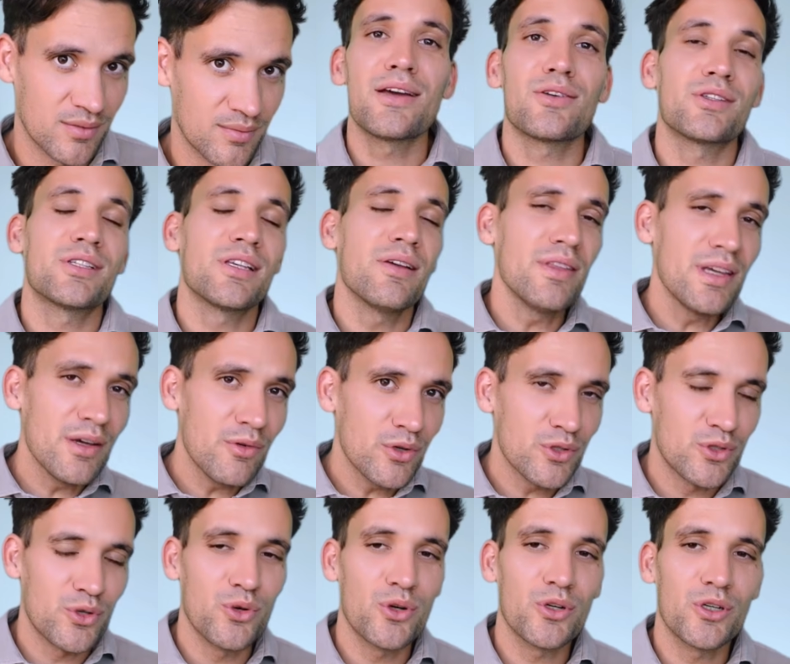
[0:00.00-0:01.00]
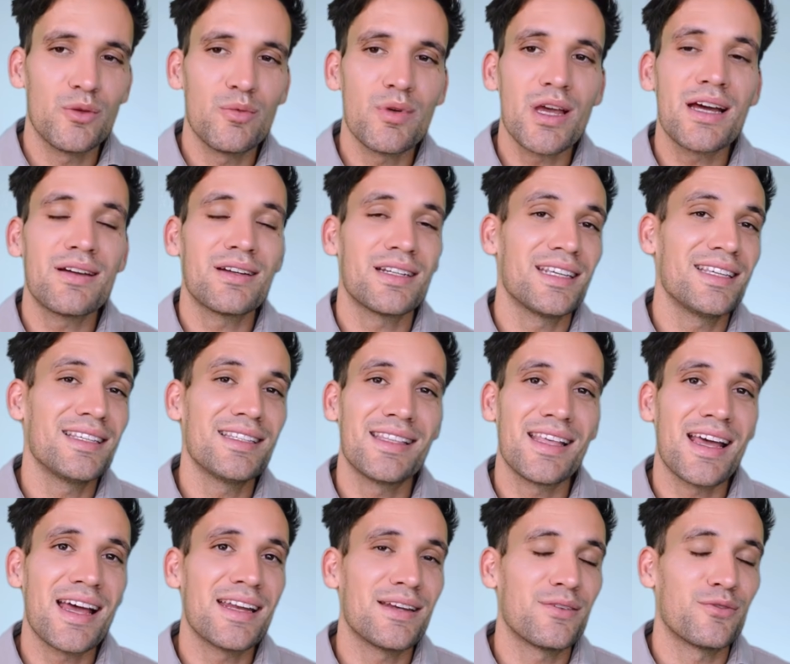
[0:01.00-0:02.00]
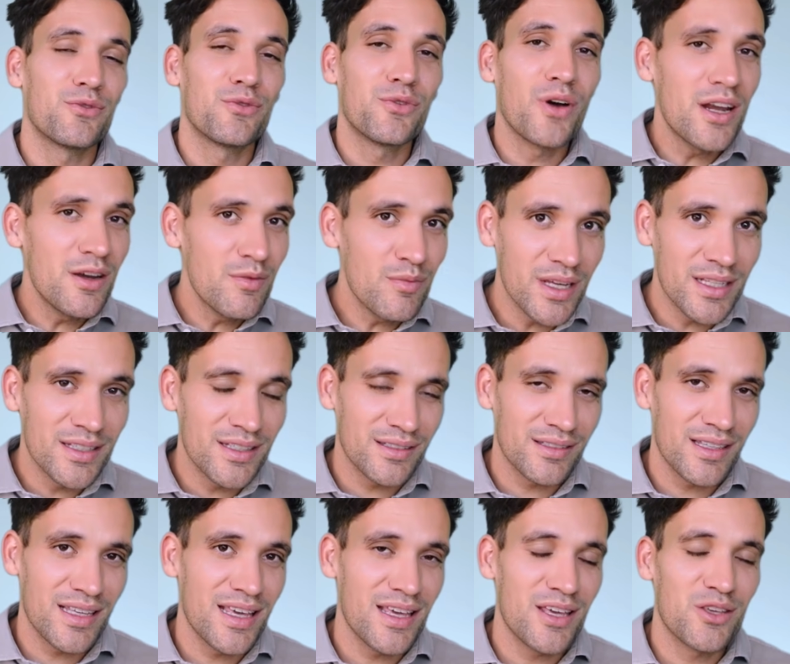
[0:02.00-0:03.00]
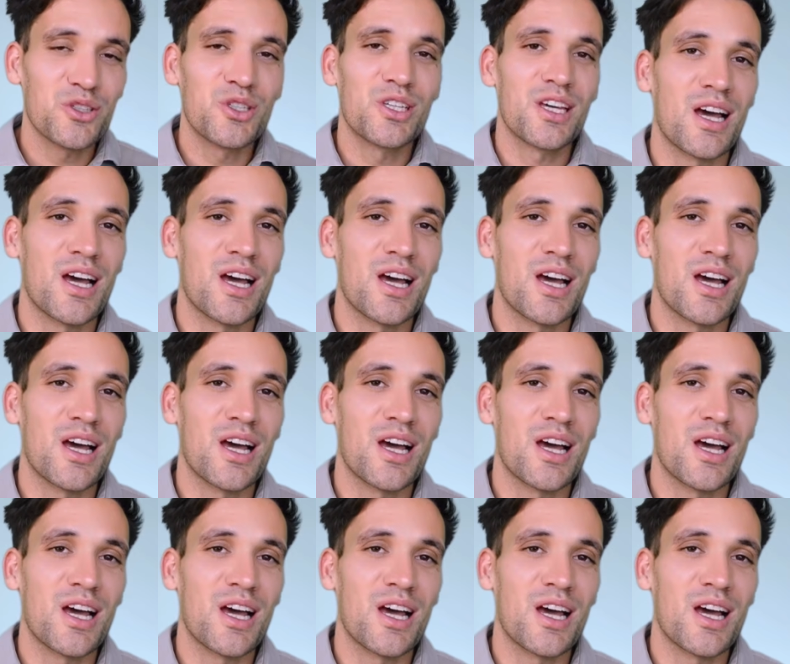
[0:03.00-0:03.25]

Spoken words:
Now, something I want to talk about is that fundamentally,